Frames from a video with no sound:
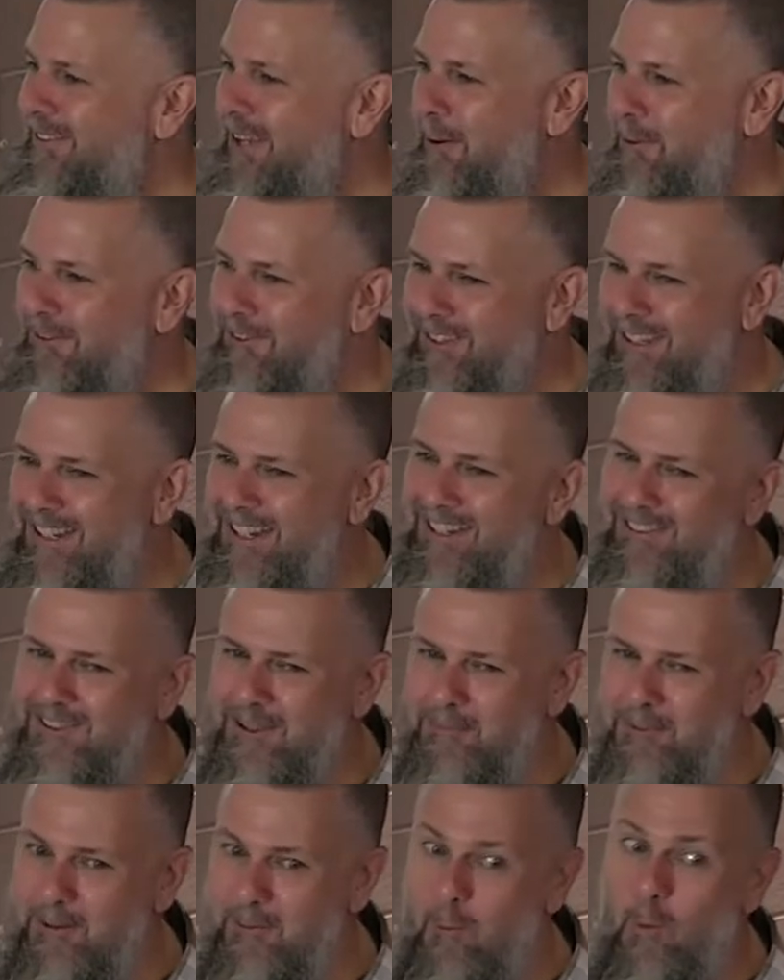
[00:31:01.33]
I was thinking
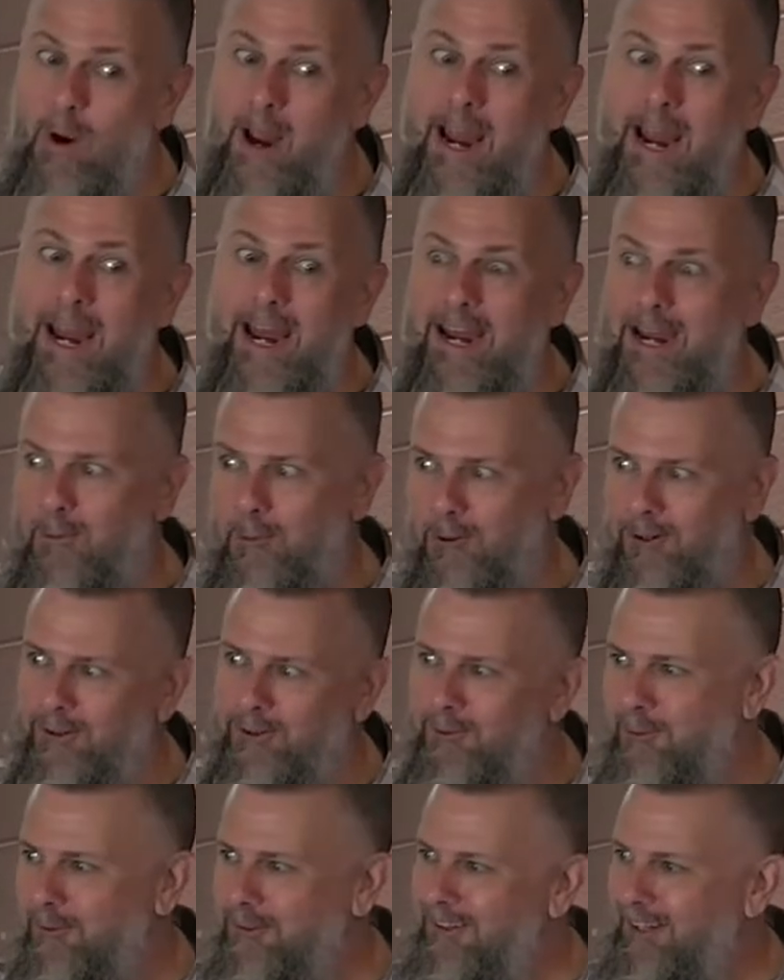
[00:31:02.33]
something way
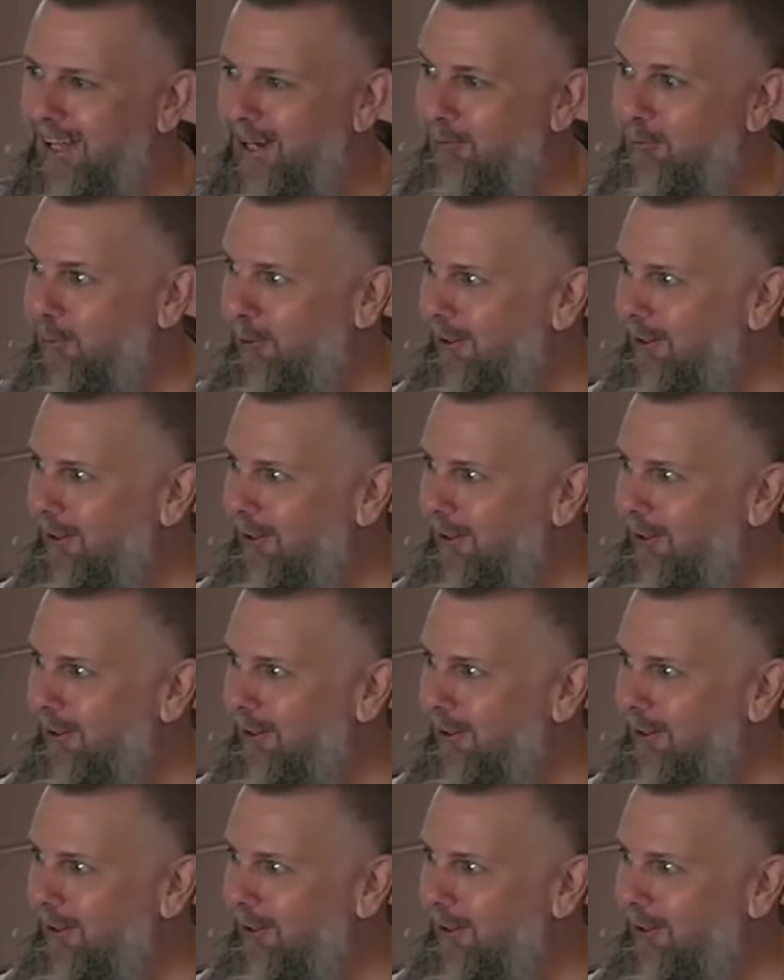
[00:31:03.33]
worse with a lot of four